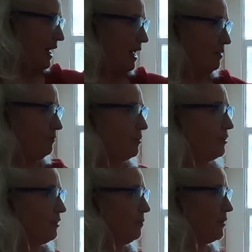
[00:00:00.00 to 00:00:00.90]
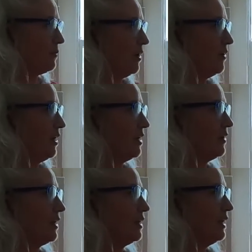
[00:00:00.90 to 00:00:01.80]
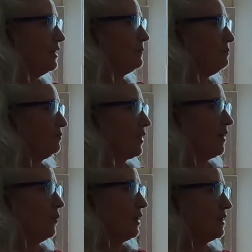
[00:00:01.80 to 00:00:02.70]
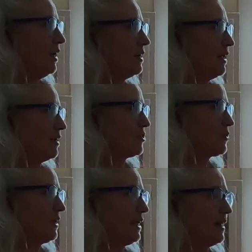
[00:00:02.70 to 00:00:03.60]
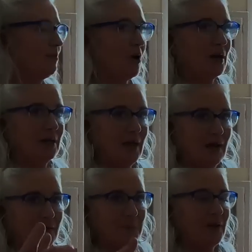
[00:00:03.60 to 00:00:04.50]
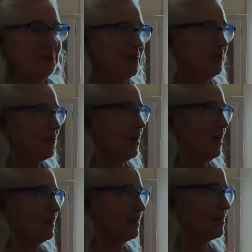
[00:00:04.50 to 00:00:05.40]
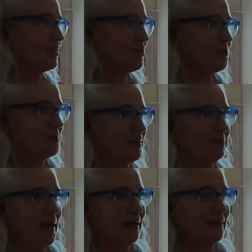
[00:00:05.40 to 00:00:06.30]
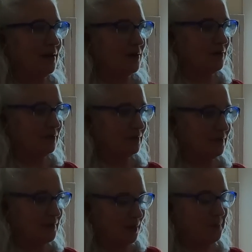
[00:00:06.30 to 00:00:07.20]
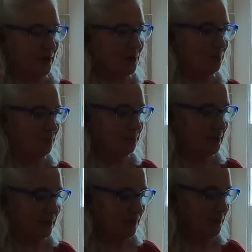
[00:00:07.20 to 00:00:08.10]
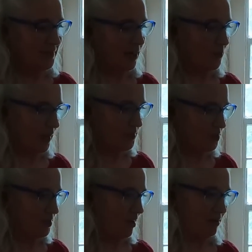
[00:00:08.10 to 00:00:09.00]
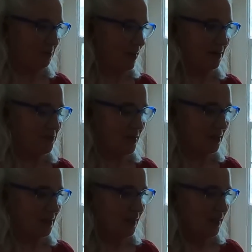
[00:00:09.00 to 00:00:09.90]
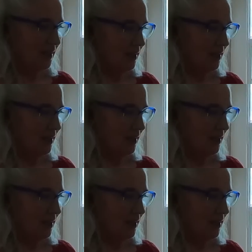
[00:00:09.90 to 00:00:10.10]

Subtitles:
of land further up the road here, and they went and cut down a tree, and they brought it down, they put it up in the front, and sister was up there putting the decorations on or whatever, and